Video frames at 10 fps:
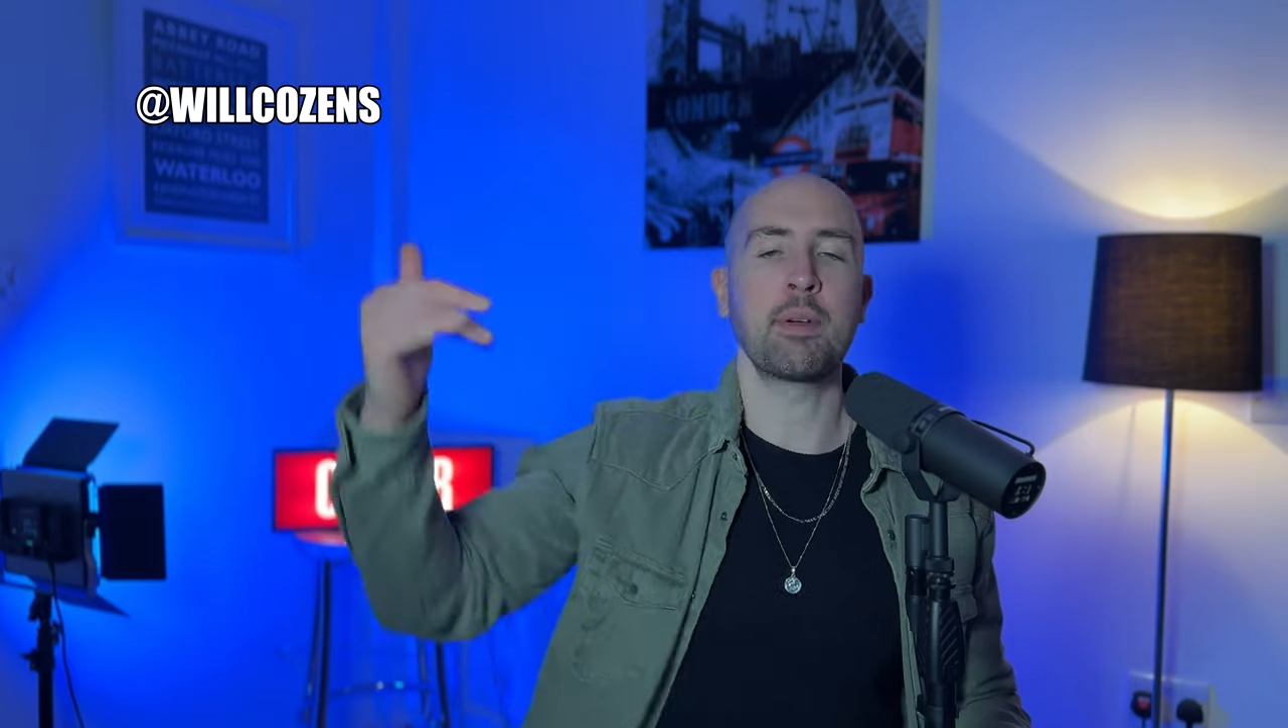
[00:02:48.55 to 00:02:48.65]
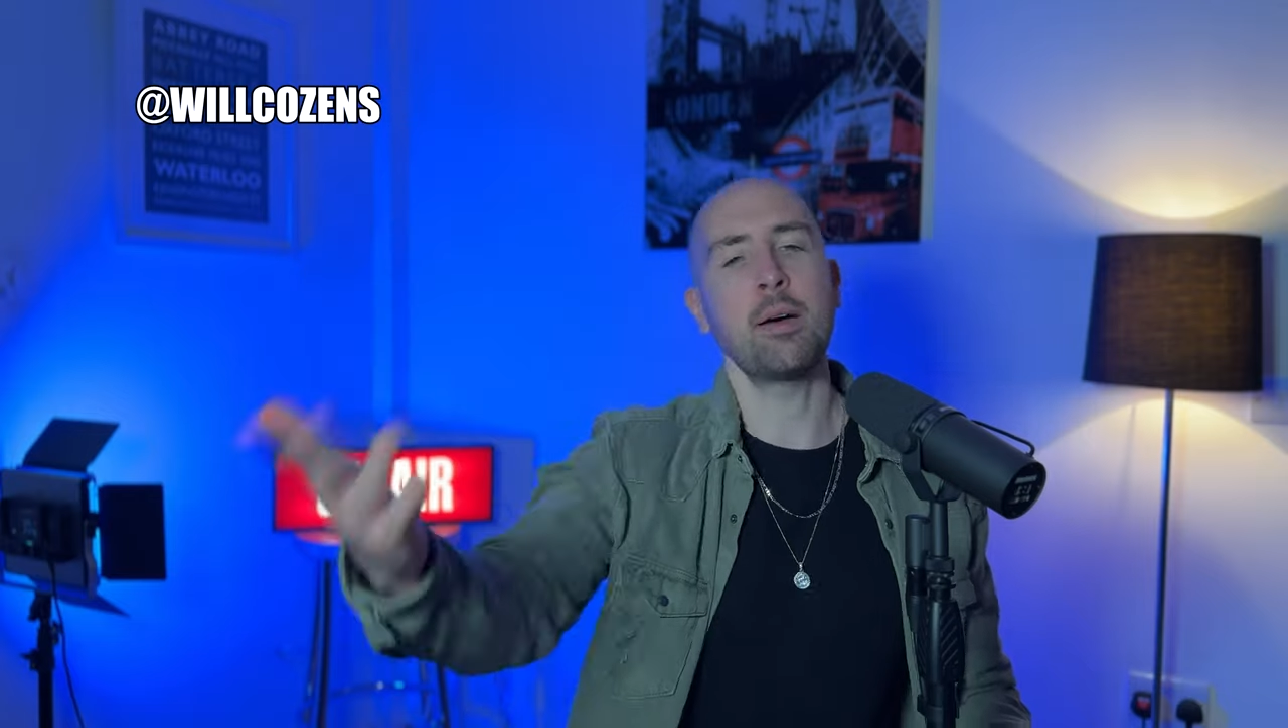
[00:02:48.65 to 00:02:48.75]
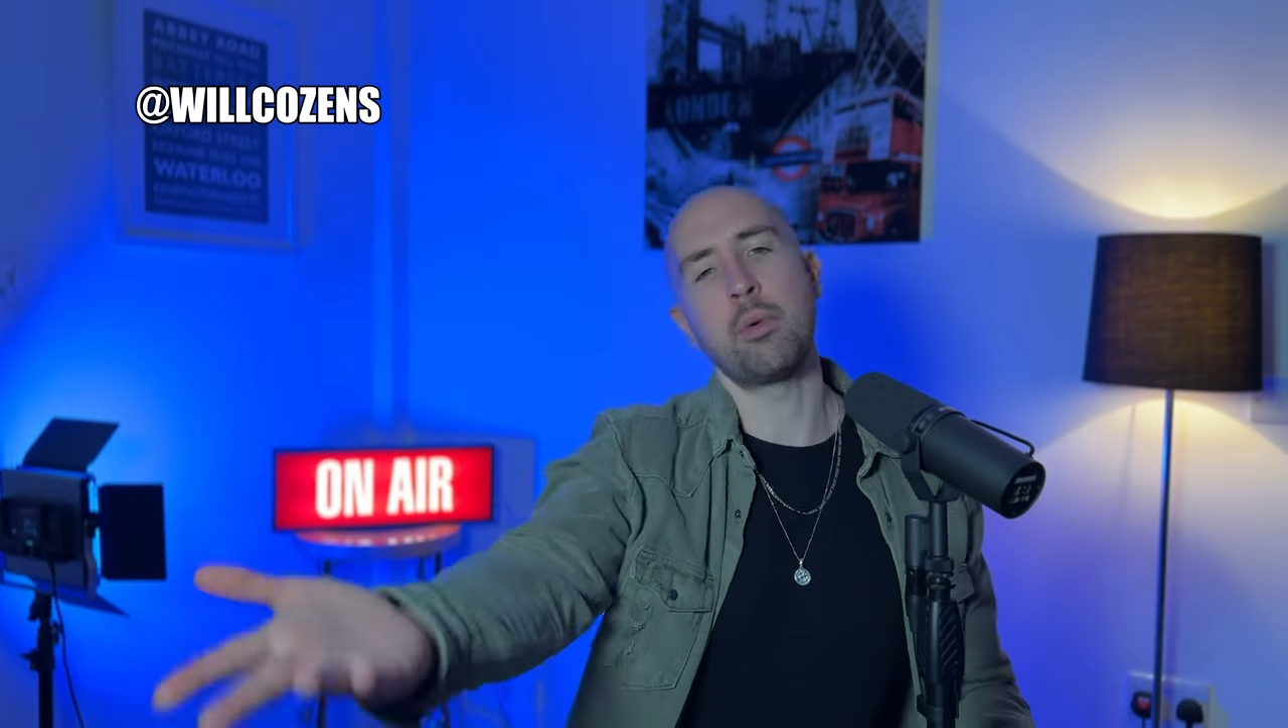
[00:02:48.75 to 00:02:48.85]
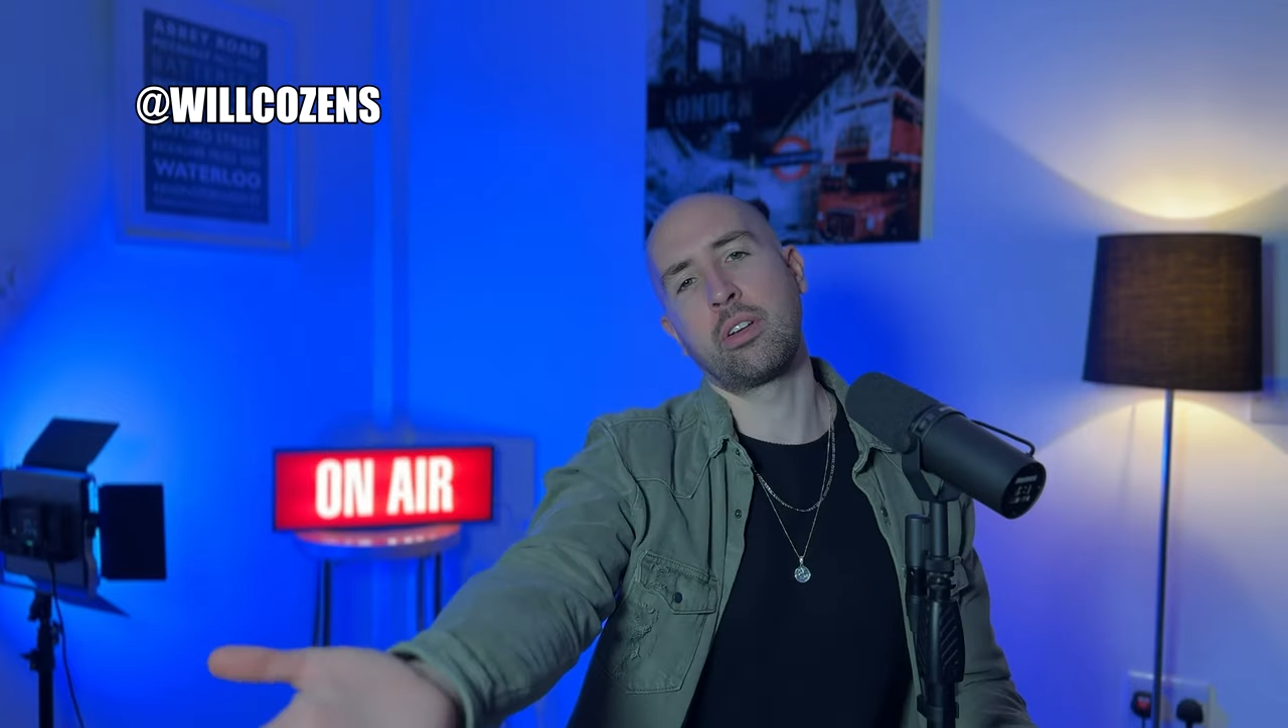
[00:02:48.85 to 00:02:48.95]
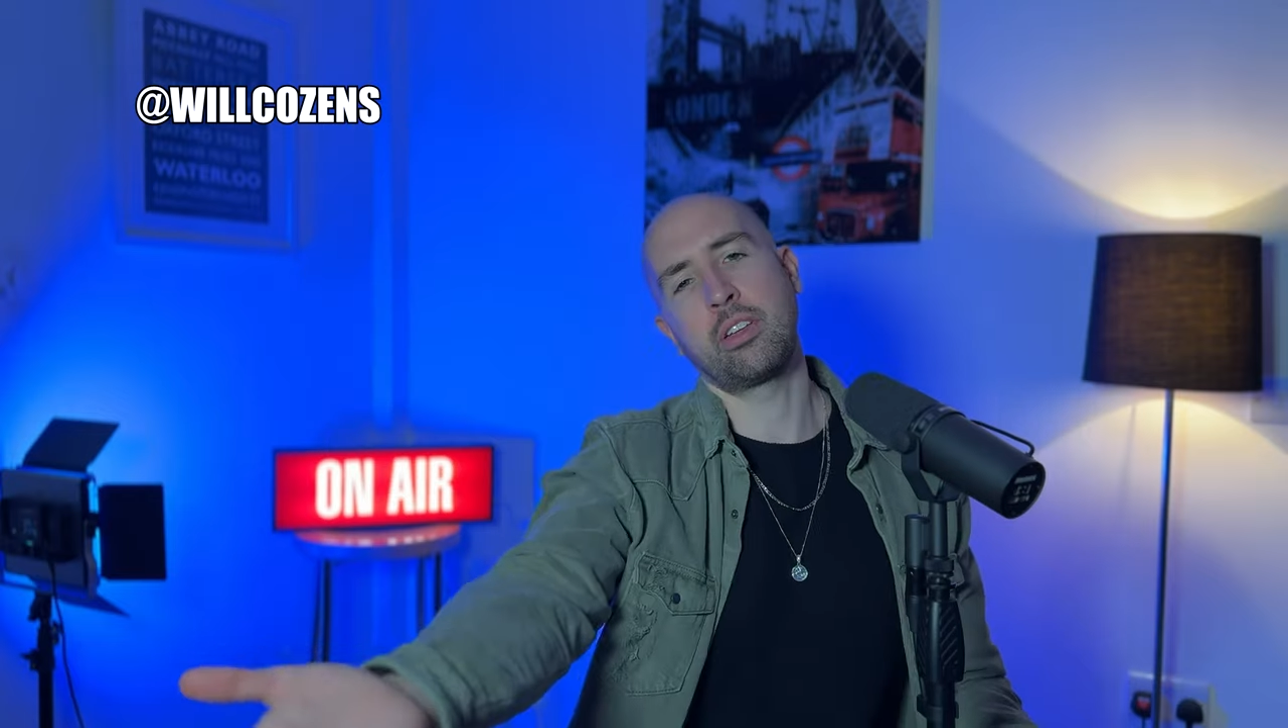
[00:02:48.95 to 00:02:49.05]

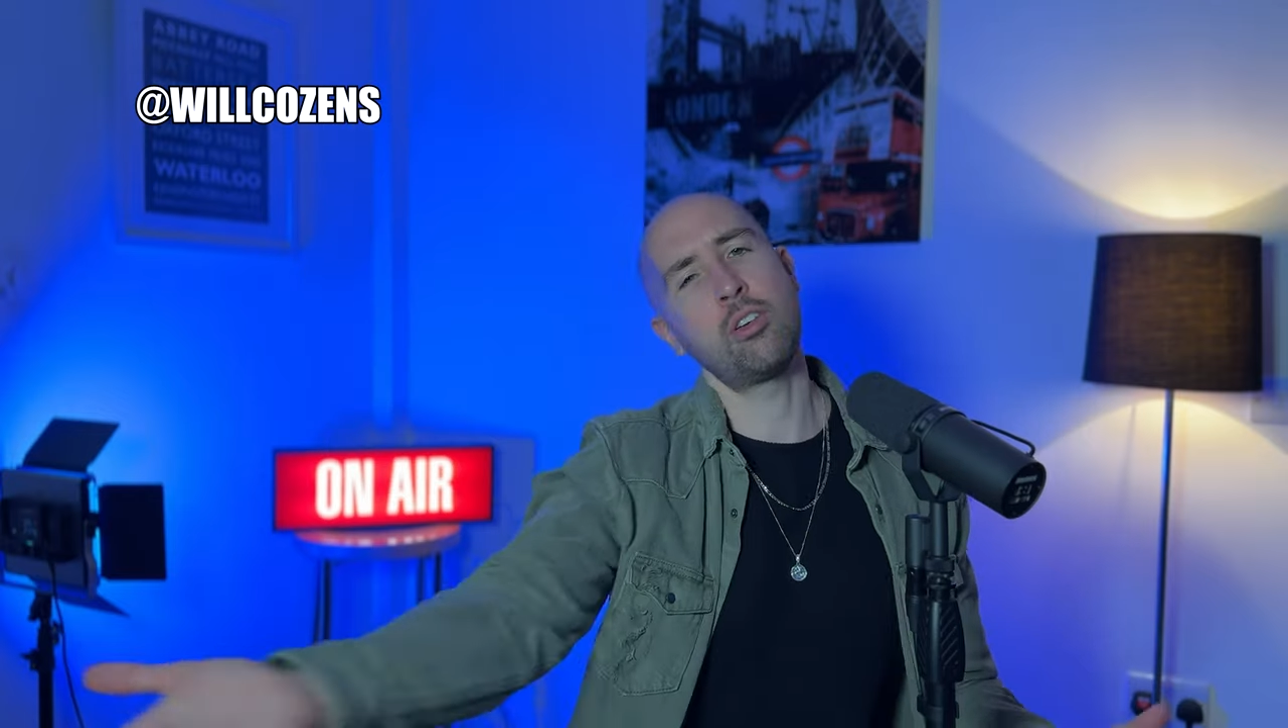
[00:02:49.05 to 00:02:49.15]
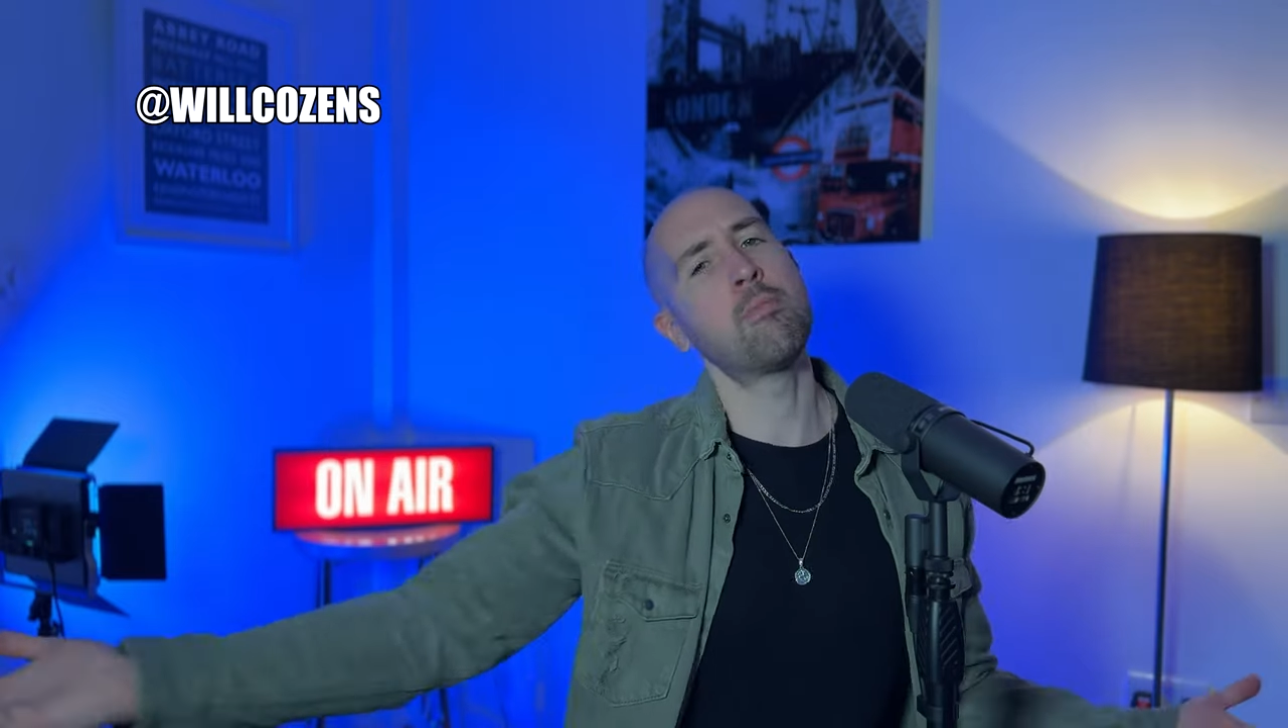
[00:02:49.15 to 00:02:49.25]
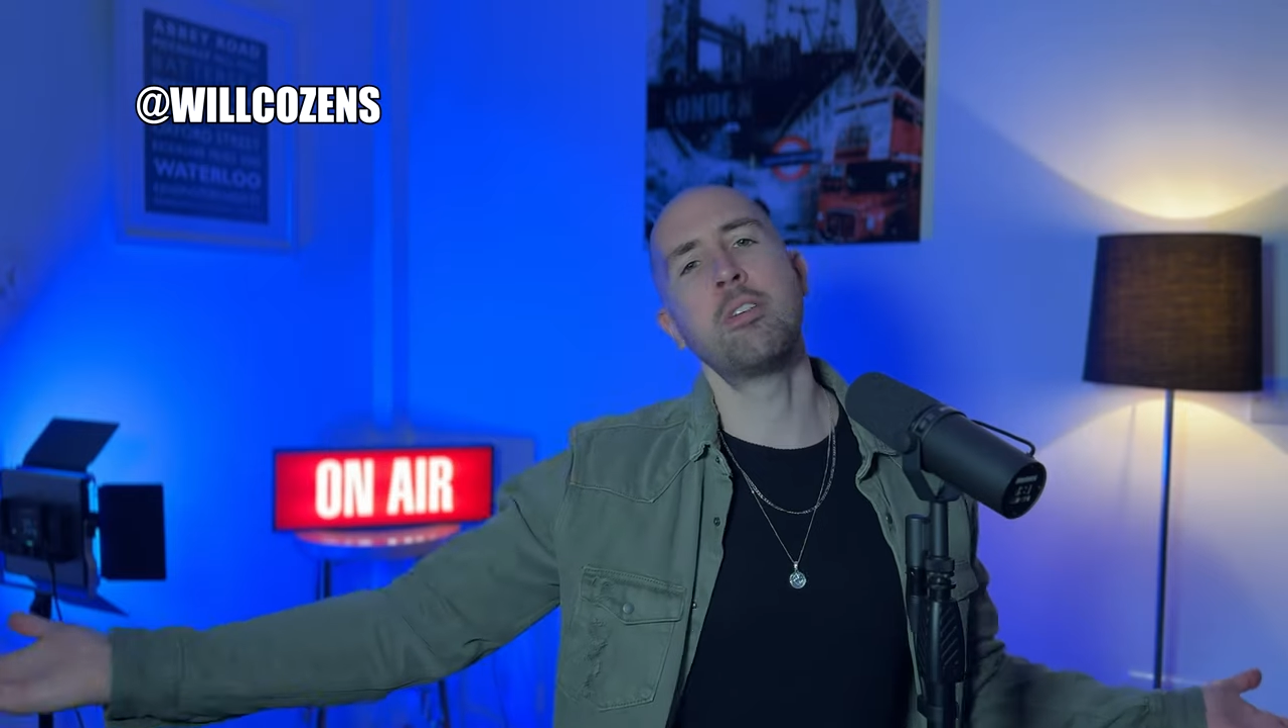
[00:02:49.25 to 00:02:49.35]
Come on, you're a